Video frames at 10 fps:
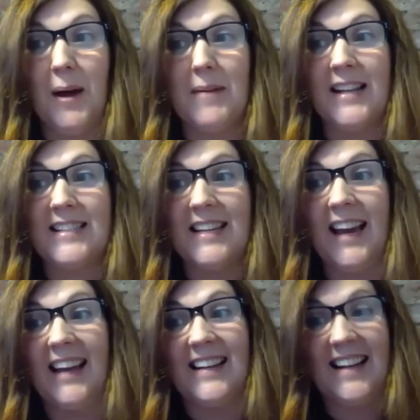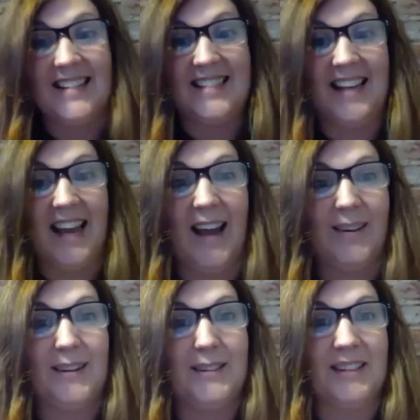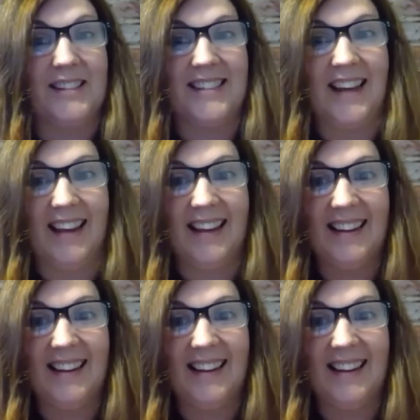Amanda and Lisa. How are you doing today?